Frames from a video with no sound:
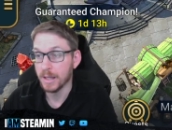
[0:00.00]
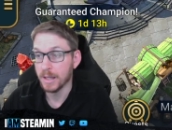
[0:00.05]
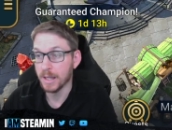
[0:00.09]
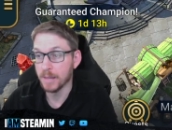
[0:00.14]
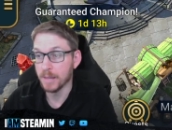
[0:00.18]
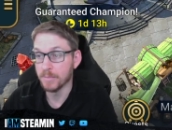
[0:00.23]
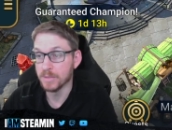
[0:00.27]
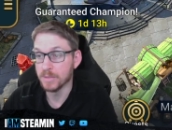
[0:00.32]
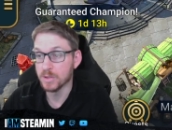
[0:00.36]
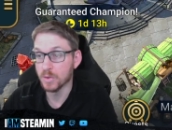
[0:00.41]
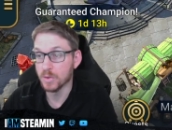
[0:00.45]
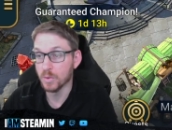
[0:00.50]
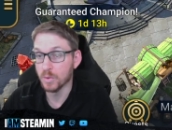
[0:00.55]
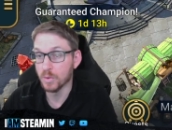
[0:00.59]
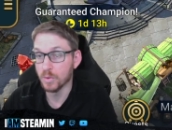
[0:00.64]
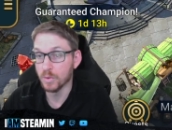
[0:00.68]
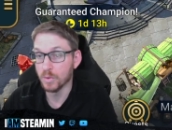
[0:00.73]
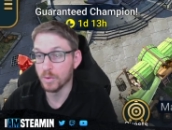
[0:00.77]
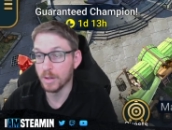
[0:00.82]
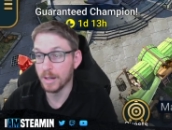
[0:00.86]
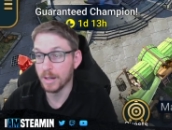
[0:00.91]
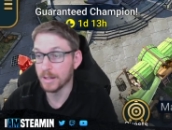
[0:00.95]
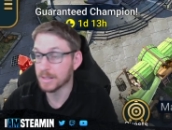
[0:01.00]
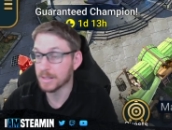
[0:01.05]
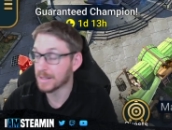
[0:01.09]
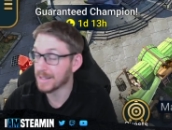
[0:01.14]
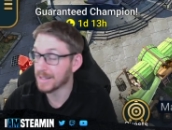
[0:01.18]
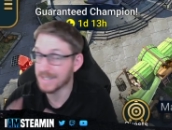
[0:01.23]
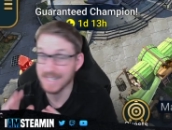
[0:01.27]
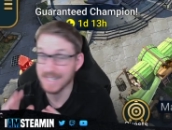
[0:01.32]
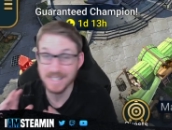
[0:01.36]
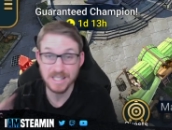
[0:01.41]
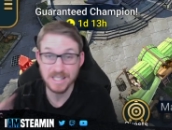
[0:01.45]
Um, so as
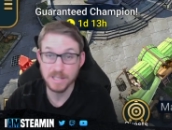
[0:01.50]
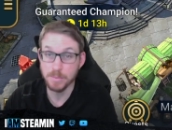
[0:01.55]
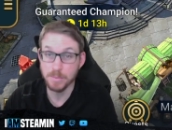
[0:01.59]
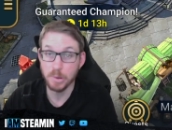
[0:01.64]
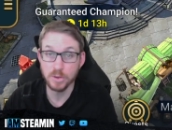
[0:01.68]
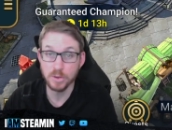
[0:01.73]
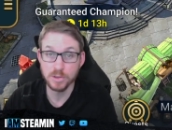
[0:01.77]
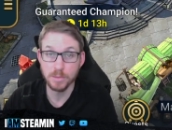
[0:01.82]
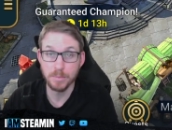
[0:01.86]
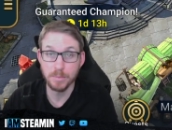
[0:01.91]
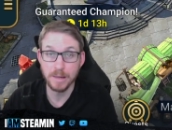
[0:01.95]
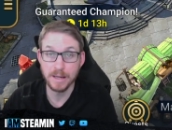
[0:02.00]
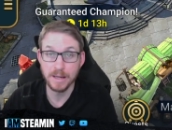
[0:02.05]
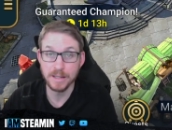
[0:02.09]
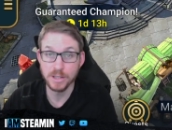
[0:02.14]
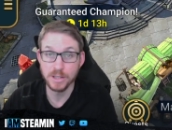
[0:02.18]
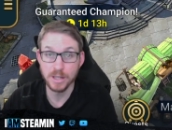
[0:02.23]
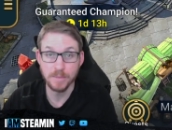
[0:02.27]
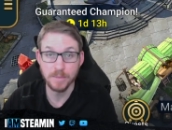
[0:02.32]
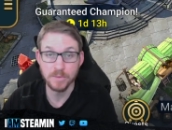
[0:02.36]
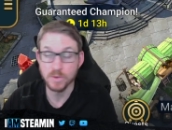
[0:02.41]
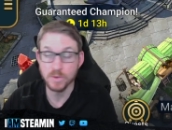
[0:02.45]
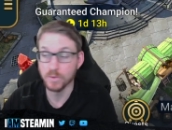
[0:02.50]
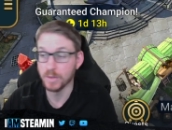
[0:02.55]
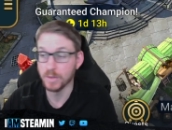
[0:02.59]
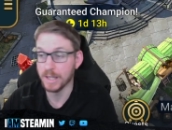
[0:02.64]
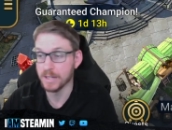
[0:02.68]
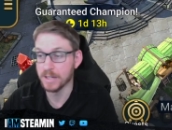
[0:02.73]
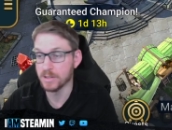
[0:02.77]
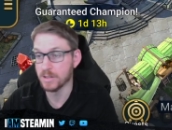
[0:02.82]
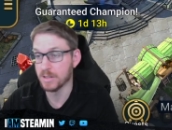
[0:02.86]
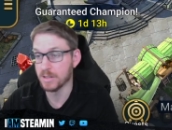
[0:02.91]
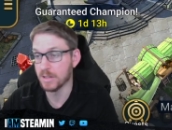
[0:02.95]
this isn't sponsored by Gemstone
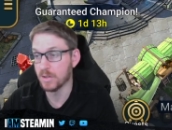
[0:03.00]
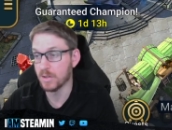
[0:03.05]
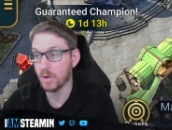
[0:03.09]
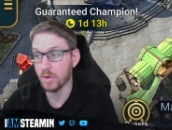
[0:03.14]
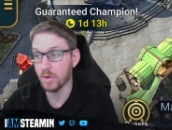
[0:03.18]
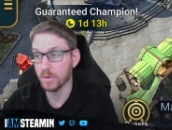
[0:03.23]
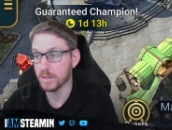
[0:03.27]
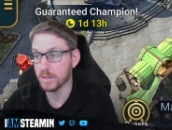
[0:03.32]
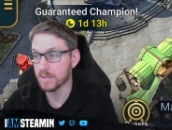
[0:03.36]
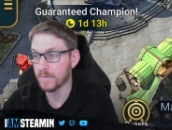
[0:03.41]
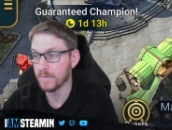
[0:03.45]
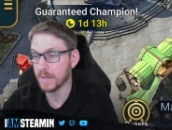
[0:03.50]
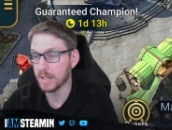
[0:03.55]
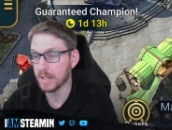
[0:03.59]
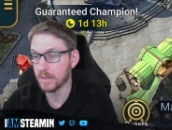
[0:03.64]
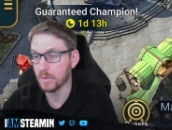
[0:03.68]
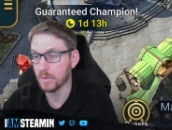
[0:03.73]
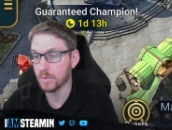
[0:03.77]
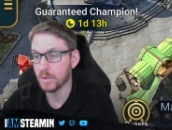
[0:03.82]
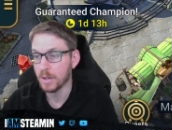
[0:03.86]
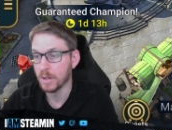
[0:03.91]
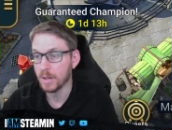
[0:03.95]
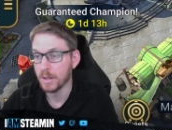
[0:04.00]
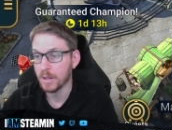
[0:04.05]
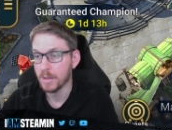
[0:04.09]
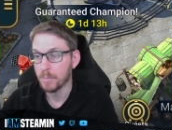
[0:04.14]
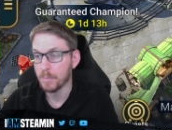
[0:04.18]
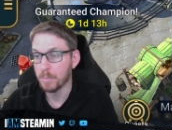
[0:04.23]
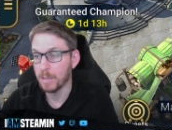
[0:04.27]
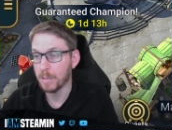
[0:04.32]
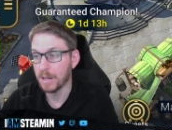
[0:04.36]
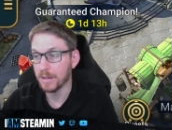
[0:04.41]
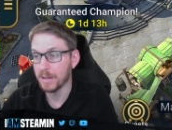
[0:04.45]
Legends at all, this video,
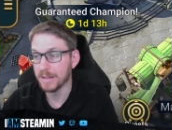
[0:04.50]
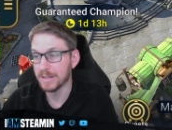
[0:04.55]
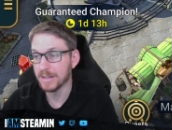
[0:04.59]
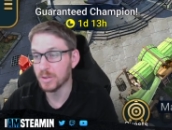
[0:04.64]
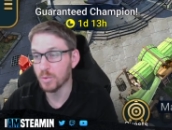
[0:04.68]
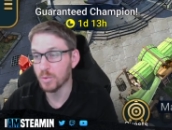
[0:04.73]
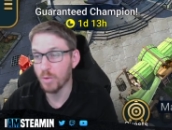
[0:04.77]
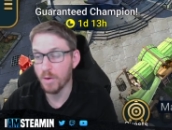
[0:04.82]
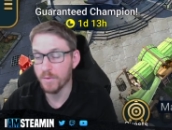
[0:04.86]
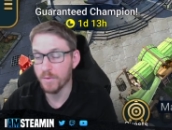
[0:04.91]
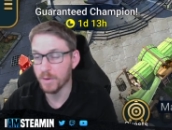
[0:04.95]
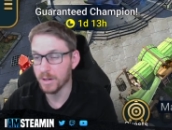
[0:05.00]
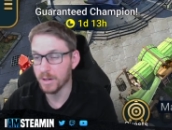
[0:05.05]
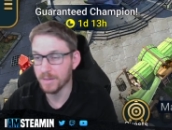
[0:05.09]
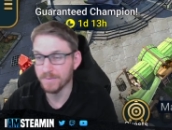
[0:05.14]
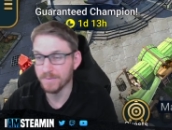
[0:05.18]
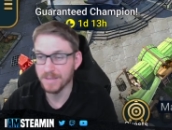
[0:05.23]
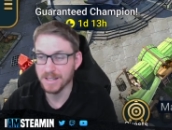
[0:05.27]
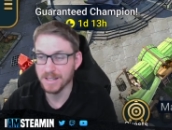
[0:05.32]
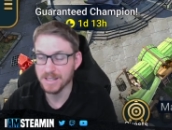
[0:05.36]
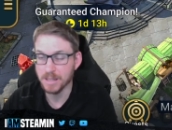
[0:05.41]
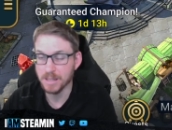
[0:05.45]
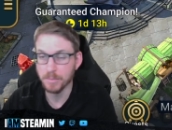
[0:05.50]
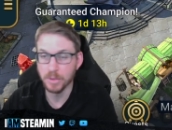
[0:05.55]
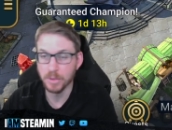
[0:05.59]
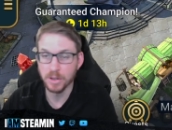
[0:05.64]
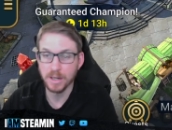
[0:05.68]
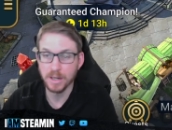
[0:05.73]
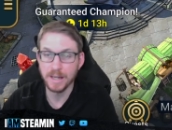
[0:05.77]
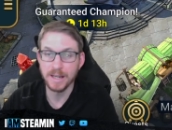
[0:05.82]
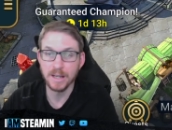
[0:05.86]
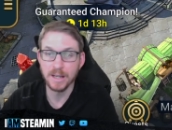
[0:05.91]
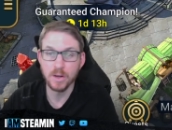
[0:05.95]
but they do offer a, a
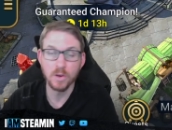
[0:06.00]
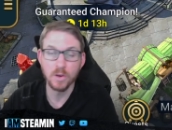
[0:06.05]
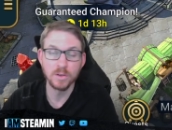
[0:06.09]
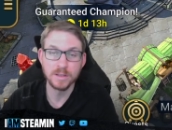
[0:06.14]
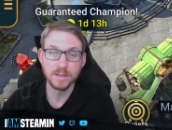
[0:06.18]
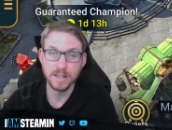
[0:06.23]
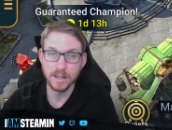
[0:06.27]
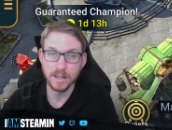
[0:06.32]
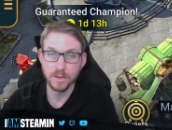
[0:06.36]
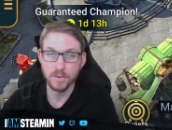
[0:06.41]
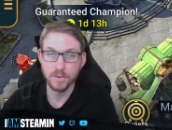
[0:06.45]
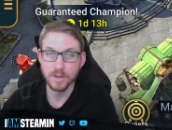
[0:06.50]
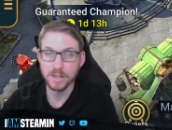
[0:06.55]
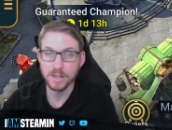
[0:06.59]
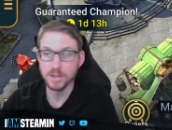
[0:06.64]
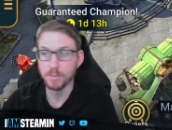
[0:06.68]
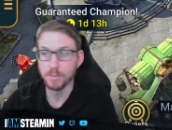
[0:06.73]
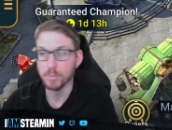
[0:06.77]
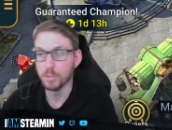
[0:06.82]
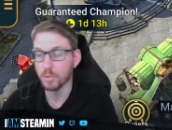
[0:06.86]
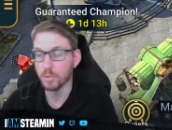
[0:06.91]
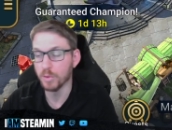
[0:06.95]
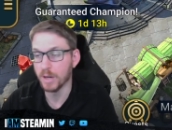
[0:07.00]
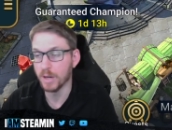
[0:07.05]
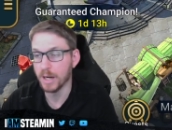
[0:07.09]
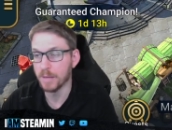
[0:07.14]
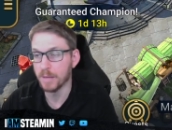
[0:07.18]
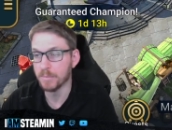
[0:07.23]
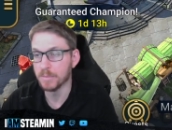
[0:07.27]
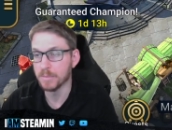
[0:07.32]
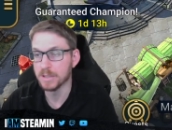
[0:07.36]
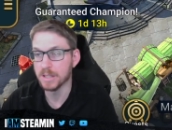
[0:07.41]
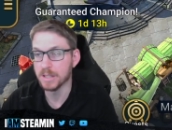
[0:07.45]
similar kind of content creation
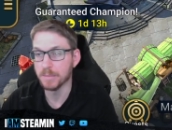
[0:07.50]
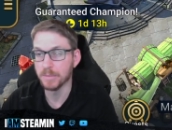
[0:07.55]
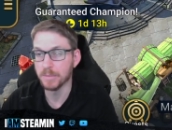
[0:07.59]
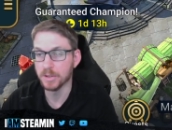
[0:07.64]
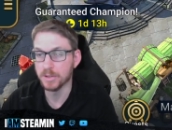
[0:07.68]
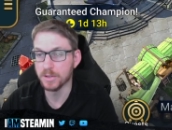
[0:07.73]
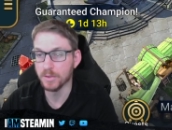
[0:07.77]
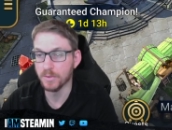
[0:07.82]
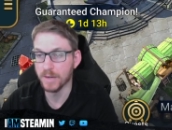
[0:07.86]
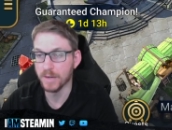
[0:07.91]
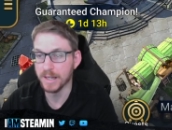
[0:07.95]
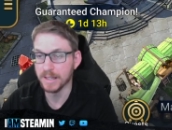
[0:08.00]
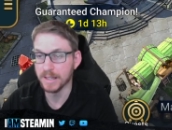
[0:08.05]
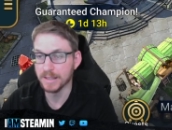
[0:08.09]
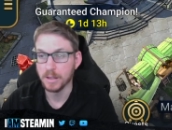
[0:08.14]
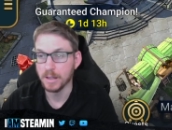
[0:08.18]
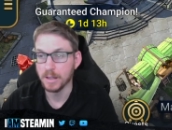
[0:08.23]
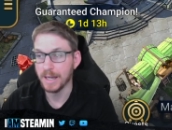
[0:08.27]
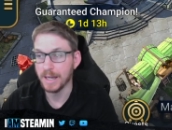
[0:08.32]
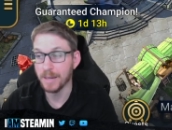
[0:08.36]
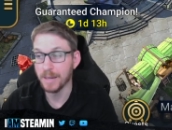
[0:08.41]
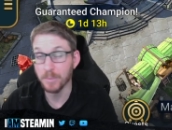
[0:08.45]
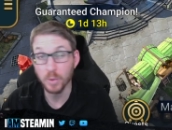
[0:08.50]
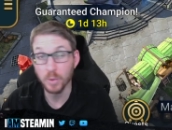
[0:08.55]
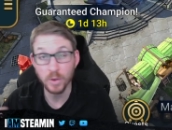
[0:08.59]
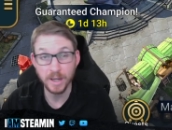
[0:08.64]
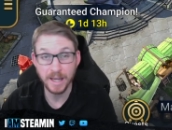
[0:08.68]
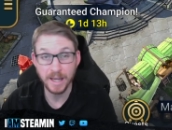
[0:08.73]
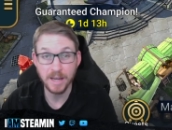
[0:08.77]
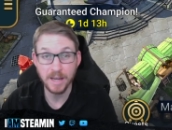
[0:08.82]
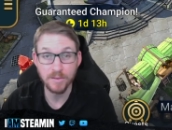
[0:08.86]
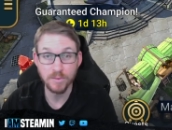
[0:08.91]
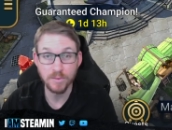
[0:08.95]
program similar to Raid, and I'm going
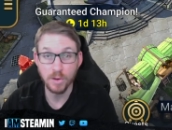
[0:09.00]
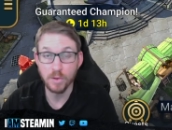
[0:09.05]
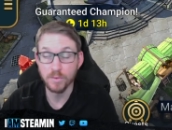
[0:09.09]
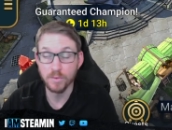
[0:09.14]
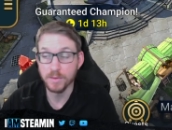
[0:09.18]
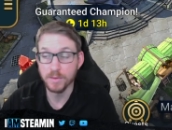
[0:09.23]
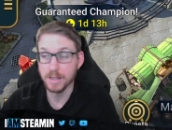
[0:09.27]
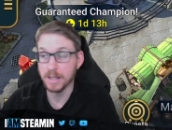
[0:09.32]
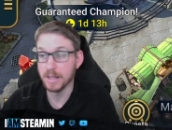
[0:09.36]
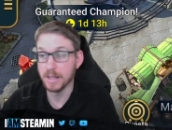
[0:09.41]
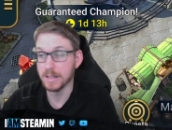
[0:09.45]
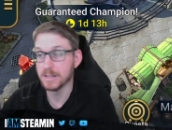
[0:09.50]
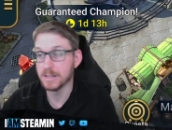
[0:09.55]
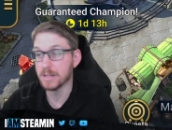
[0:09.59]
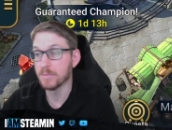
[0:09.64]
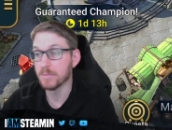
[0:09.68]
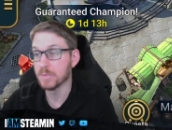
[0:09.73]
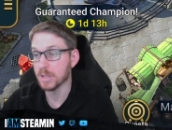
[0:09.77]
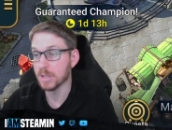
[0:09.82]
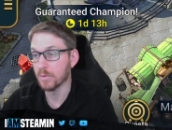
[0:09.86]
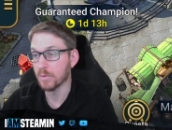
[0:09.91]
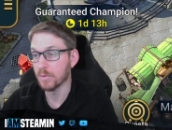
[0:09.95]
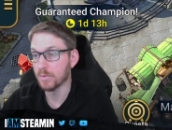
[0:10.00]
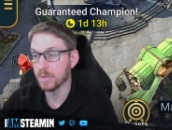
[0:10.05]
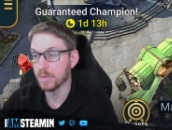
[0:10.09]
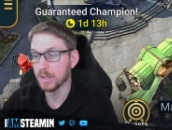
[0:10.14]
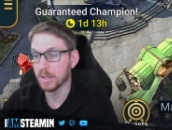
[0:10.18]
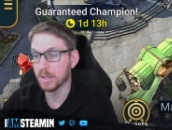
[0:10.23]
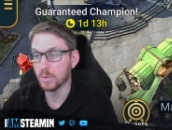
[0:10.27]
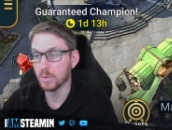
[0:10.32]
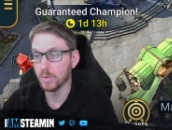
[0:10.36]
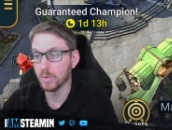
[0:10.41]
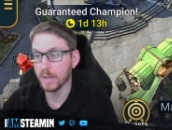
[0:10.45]
to get involved with it. It seems like a
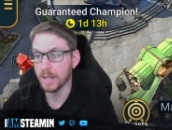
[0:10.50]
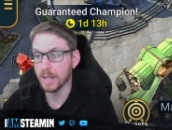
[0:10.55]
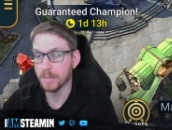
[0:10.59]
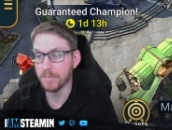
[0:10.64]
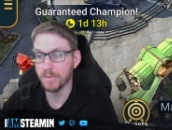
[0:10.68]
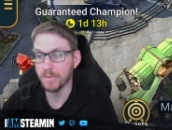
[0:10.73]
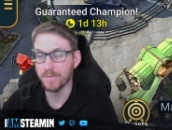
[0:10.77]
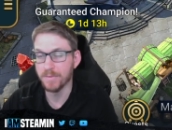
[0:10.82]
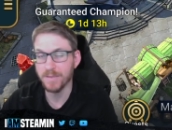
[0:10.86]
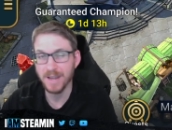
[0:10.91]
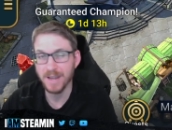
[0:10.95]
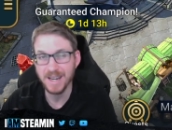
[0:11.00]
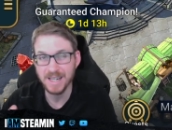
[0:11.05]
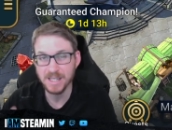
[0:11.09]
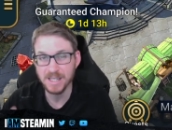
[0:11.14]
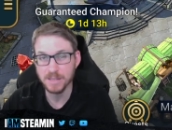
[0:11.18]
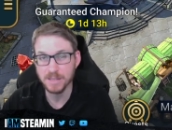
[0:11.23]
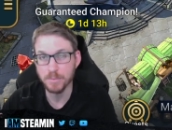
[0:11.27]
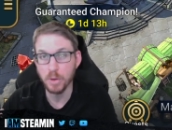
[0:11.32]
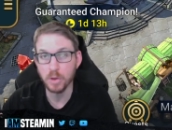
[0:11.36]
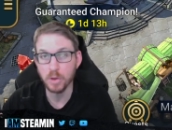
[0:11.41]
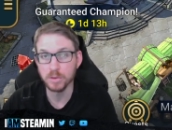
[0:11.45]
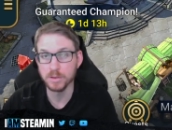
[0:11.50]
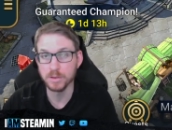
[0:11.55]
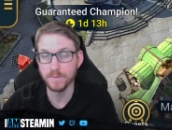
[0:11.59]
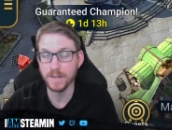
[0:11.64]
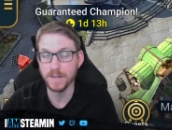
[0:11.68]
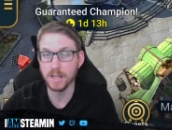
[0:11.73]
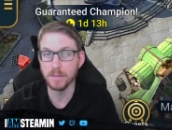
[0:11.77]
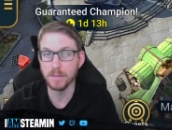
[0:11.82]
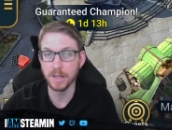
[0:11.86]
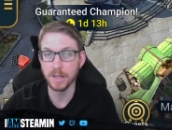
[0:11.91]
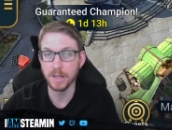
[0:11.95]
really cool game, a very small
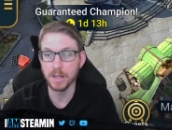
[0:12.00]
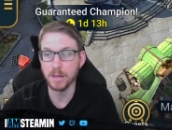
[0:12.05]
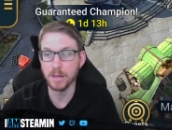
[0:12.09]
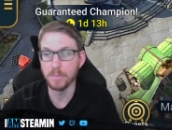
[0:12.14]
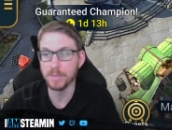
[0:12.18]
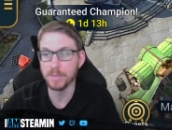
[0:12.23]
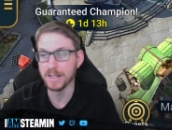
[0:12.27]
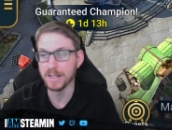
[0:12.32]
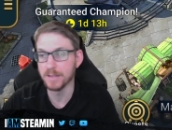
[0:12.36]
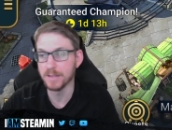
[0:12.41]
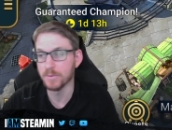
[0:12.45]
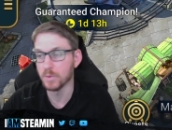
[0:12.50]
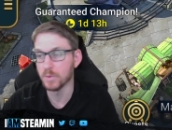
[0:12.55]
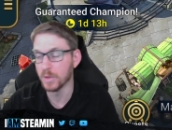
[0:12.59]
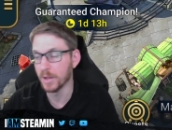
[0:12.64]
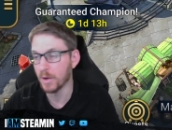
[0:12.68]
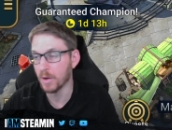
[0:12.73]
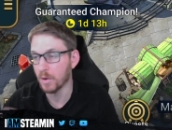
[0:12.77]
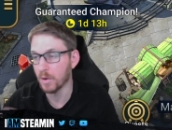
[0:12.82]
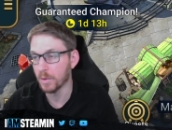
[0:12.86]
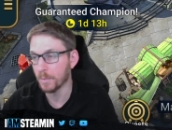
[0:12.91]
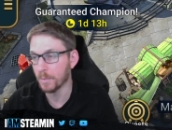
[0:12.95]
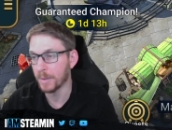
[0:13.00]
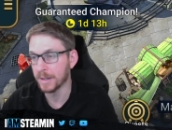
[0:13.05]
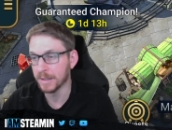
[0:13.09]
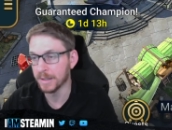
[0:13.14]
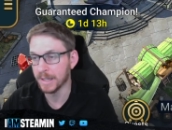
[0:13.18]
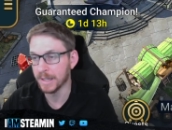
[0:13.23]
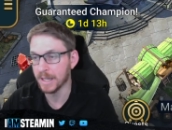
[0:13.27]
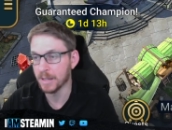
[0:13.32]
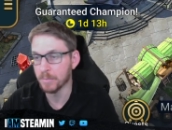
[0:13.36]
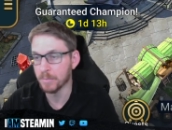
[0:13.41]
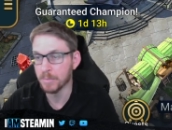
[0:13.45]
development company. They've only got the one
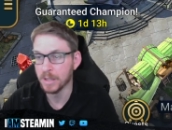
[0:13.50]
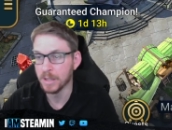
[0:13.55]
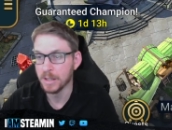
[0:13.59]
game.